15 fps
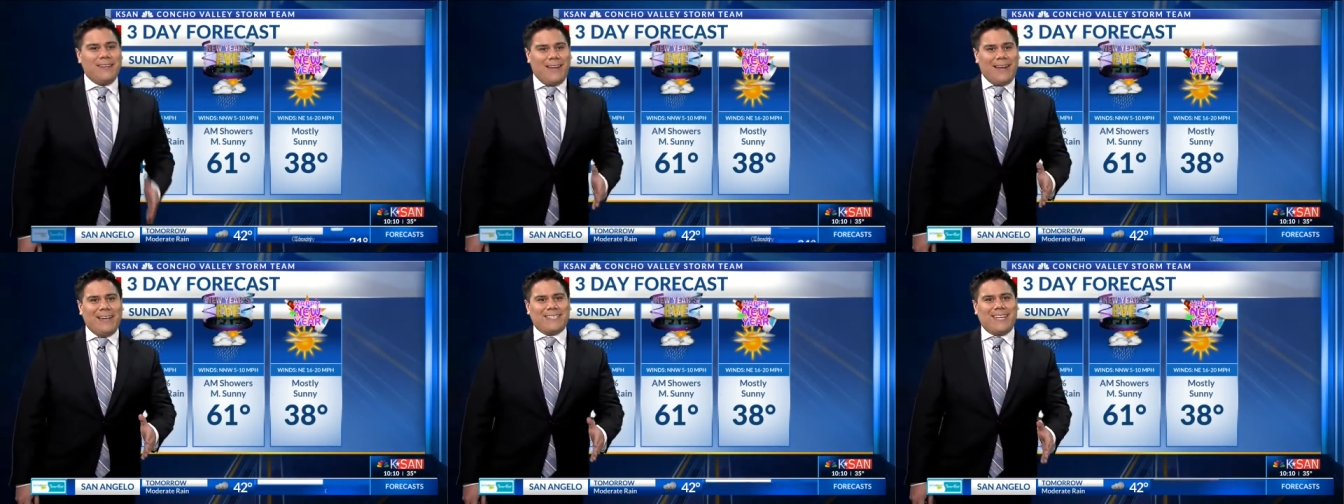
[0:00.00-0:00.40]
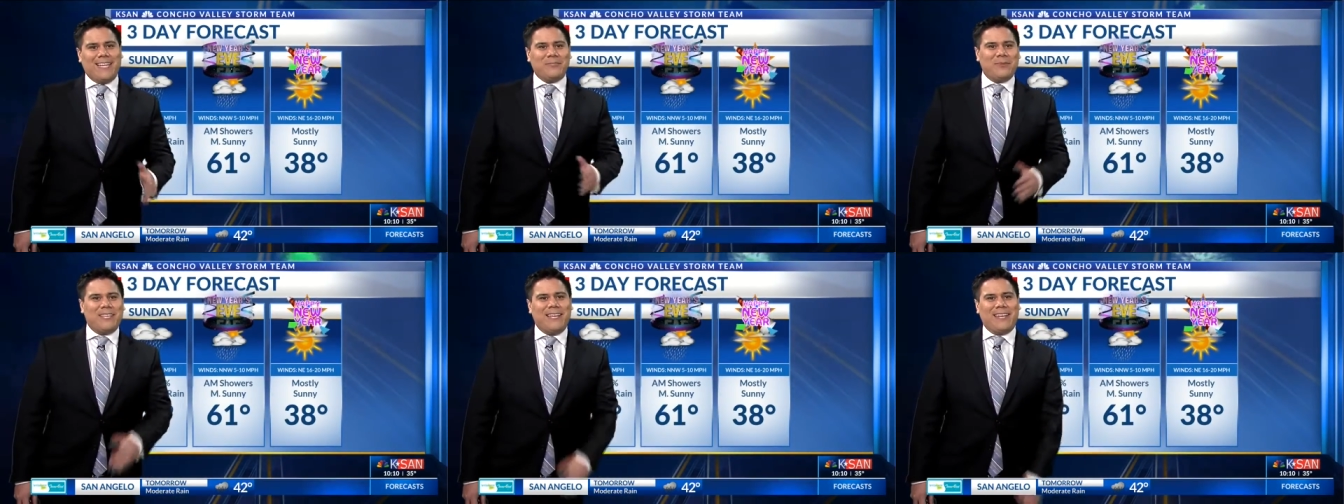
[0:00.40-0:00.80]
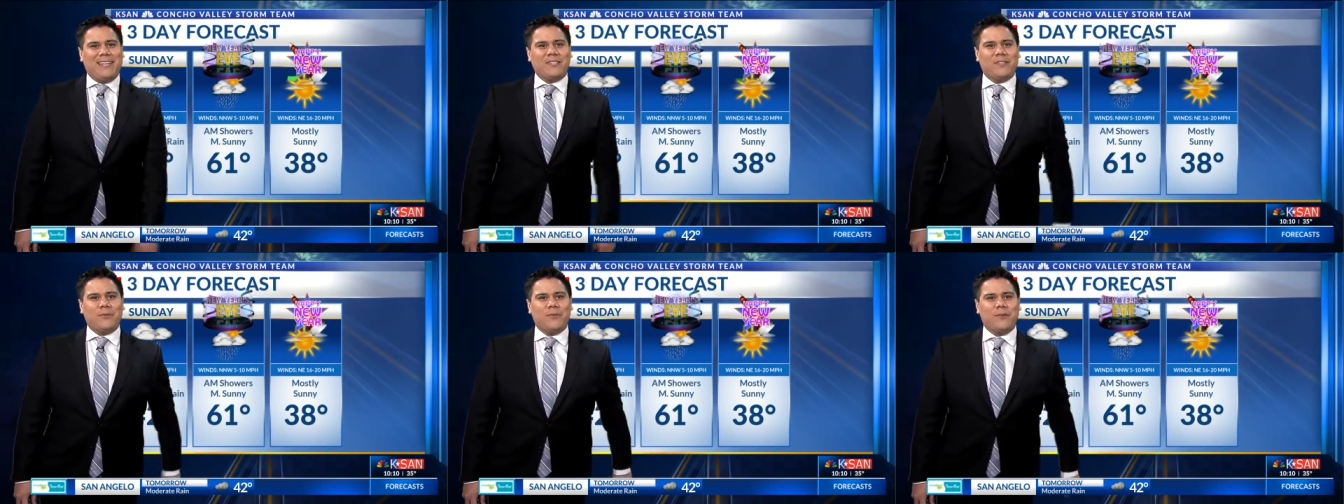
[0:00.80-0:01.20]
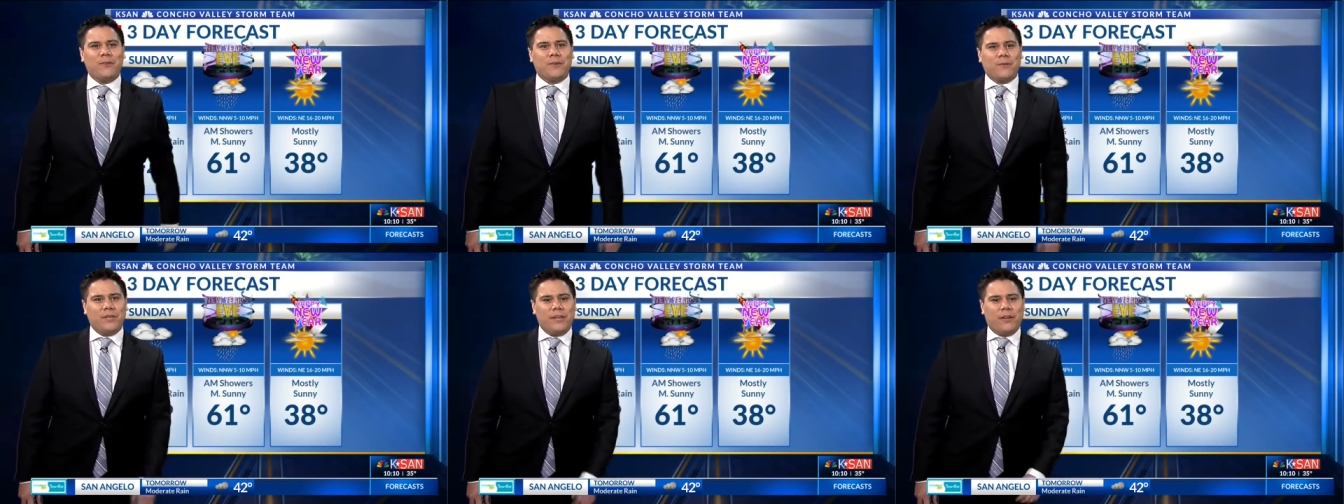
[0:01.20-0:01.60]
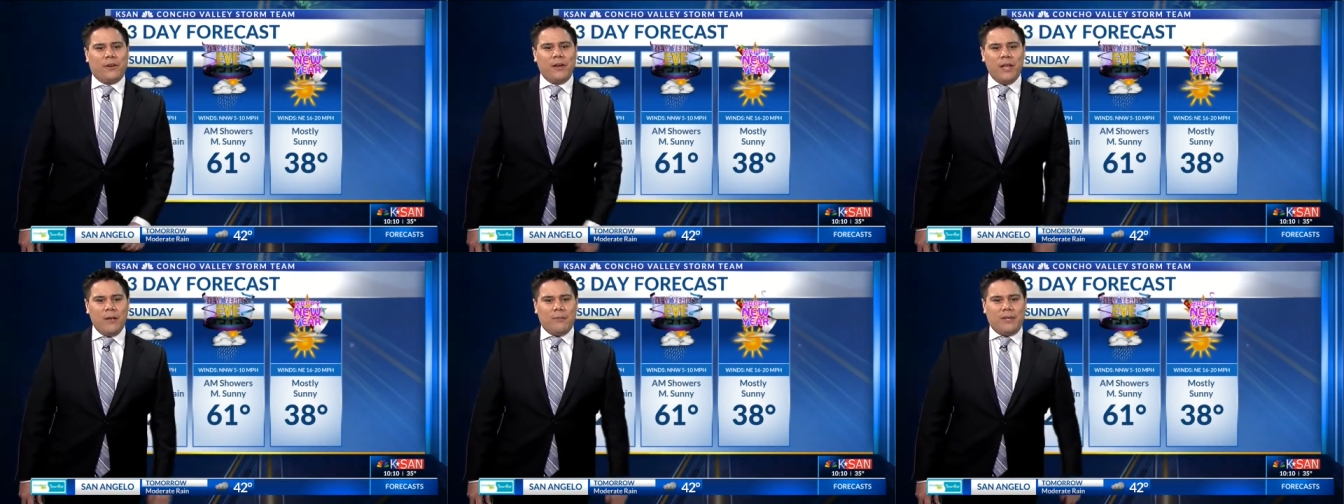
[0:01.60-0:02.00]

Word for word: night as we get into the new year.